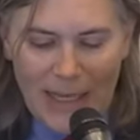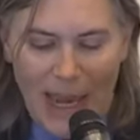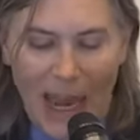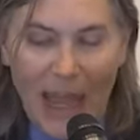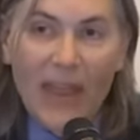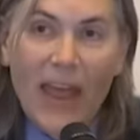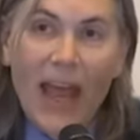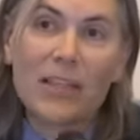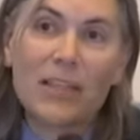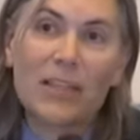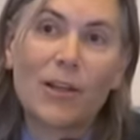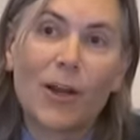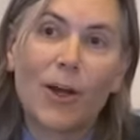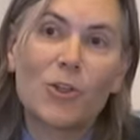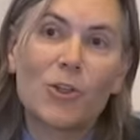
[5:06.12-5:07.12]
And
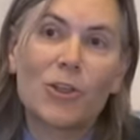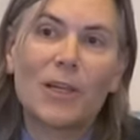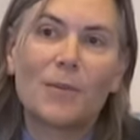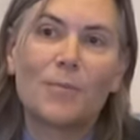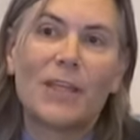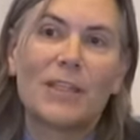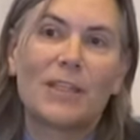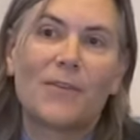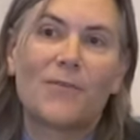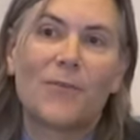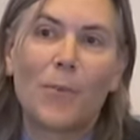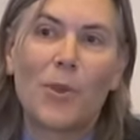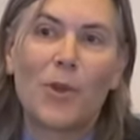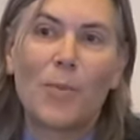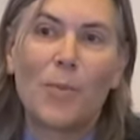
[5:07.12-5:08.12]
that's largely missing
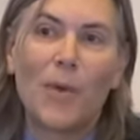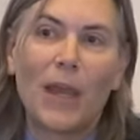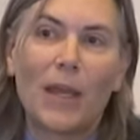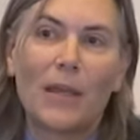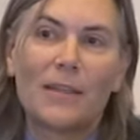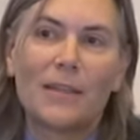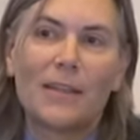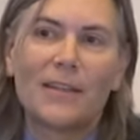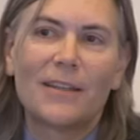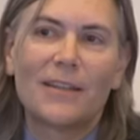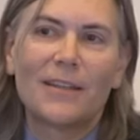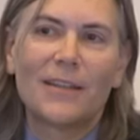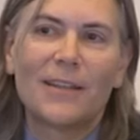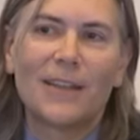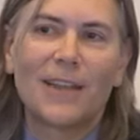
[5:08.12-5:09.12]
from the debate.
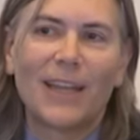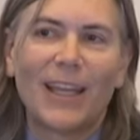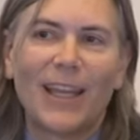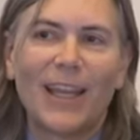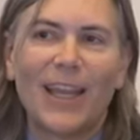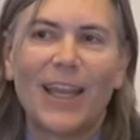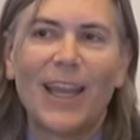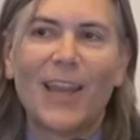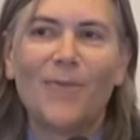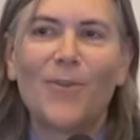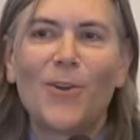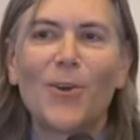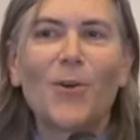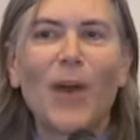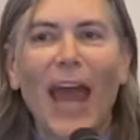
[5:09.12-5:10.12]

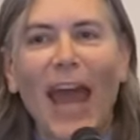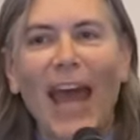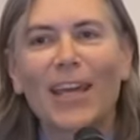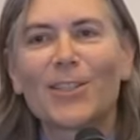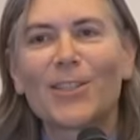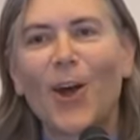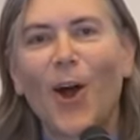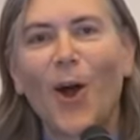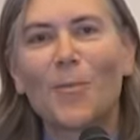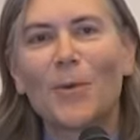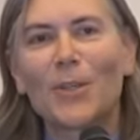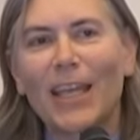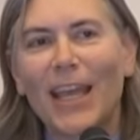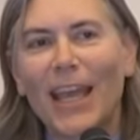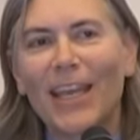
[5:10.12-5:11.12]
If you asked
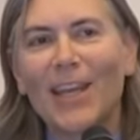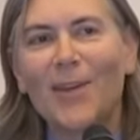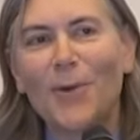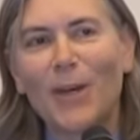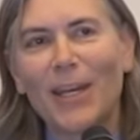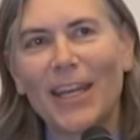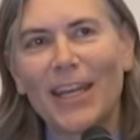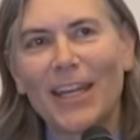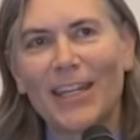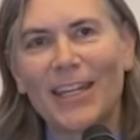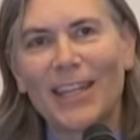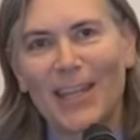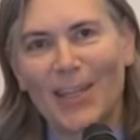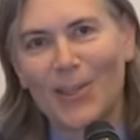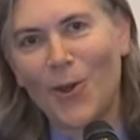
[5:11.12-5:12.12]
almost anyone
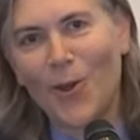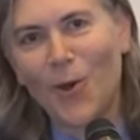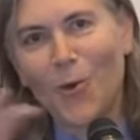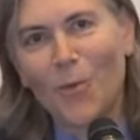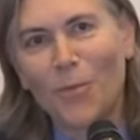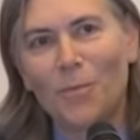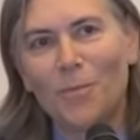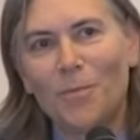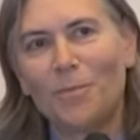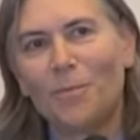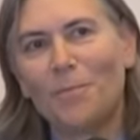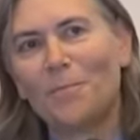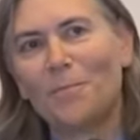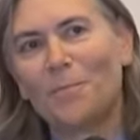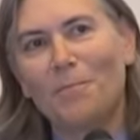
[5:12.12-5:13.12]
in this whole
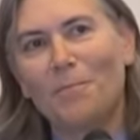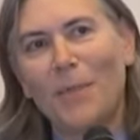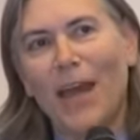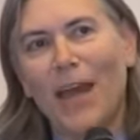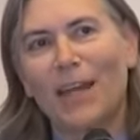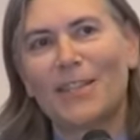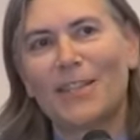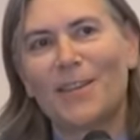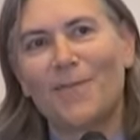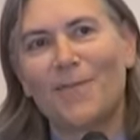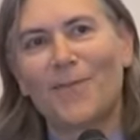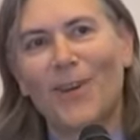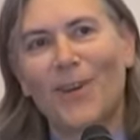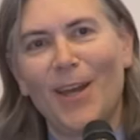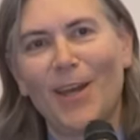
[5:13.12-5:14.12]
mass
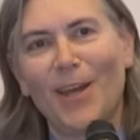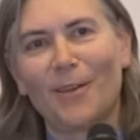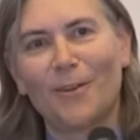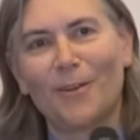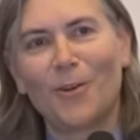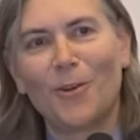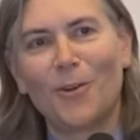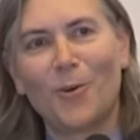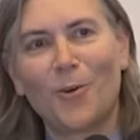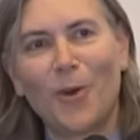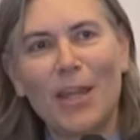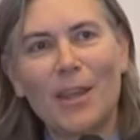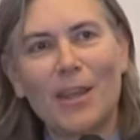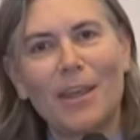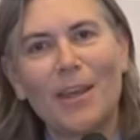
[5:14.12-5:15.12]
of
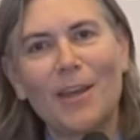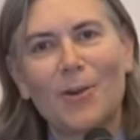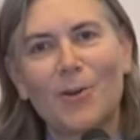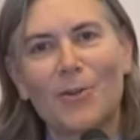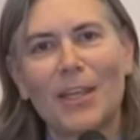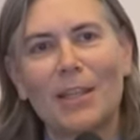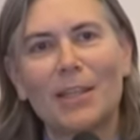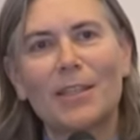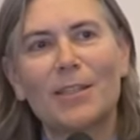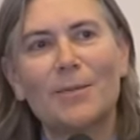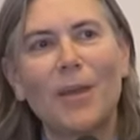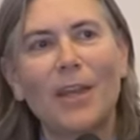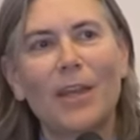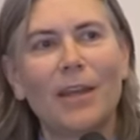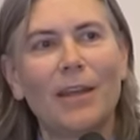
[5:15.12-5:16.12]
great thinkers at this
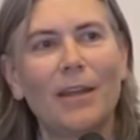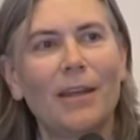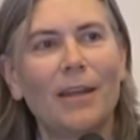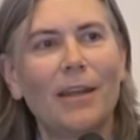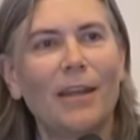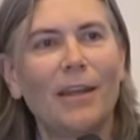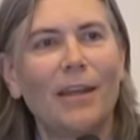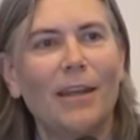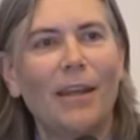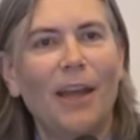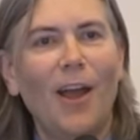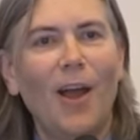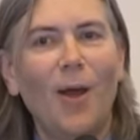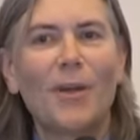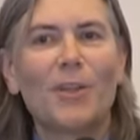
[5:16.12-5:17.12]
meeting
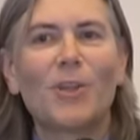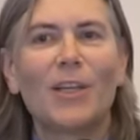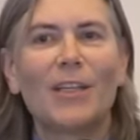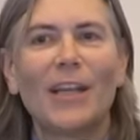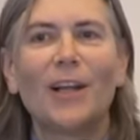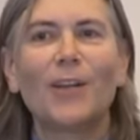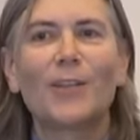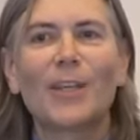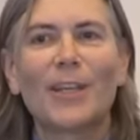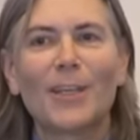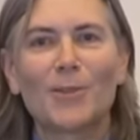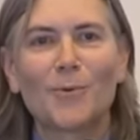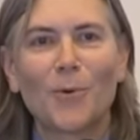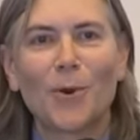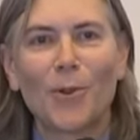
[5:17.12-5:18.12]
how much a delta
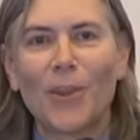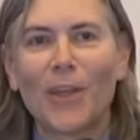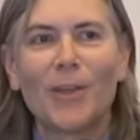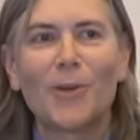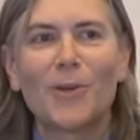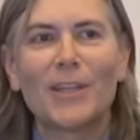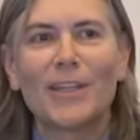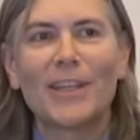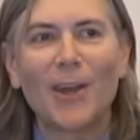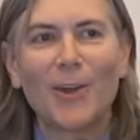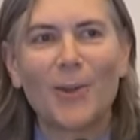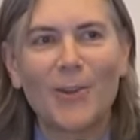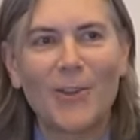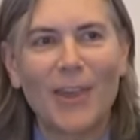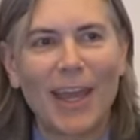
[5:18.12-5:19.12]
is worth, they couldn't tell
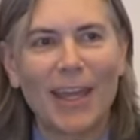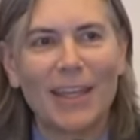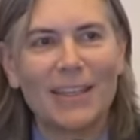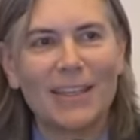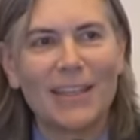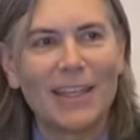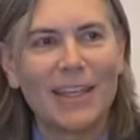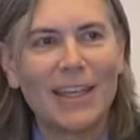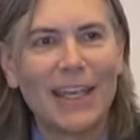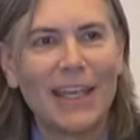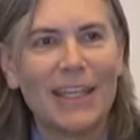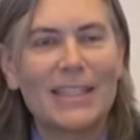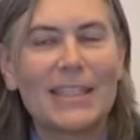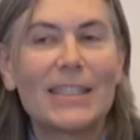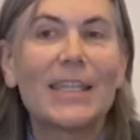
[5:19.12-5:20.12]
you that.
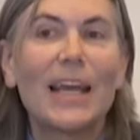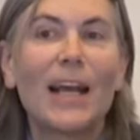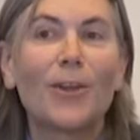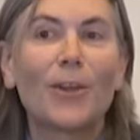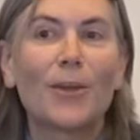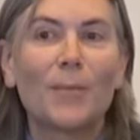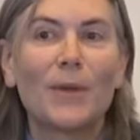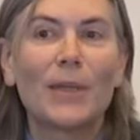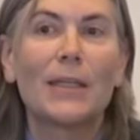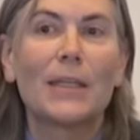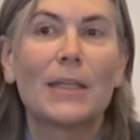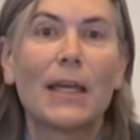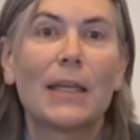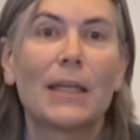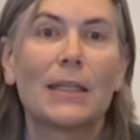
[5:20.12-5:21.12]
It's seldom been
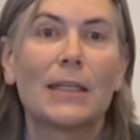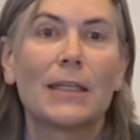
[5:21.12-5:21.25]
done.